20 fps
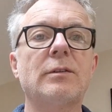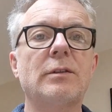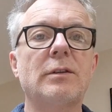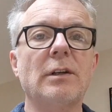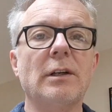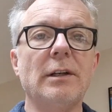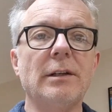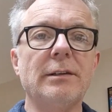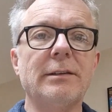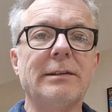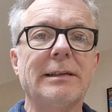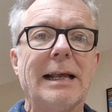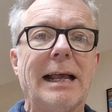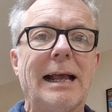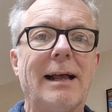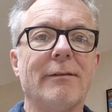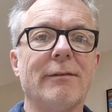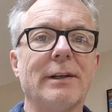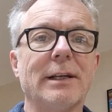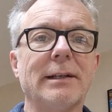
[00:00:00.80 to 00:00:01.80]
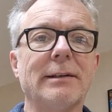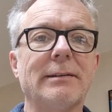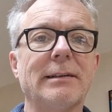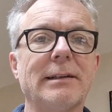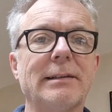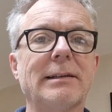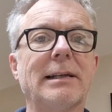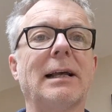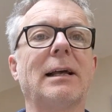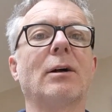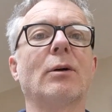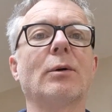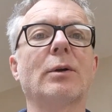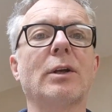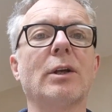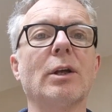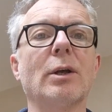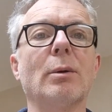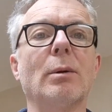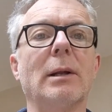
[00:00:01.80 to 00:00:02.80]
Does having
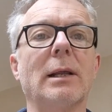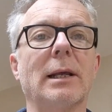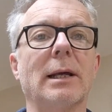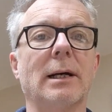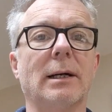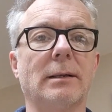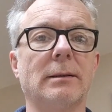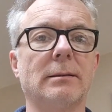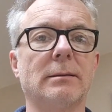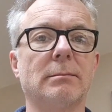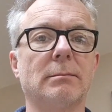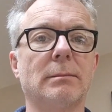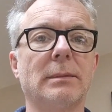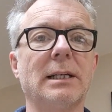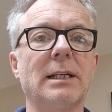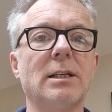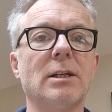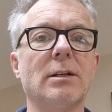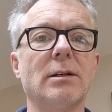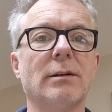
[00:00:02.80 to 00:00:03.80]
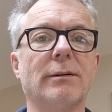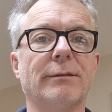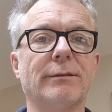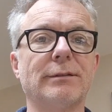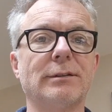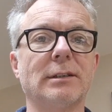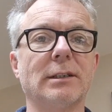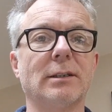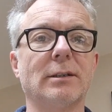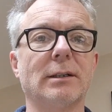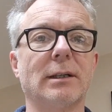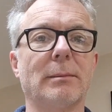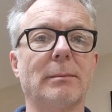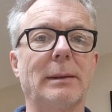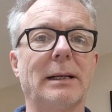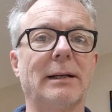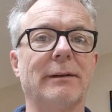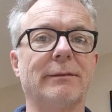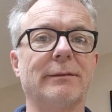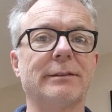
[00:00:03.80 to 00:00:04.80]
dyscalculia mean you're not very good at
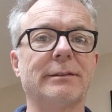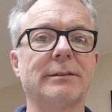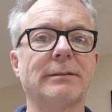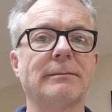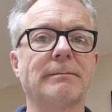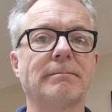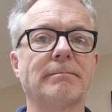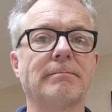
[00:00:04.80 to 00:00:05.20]
maths?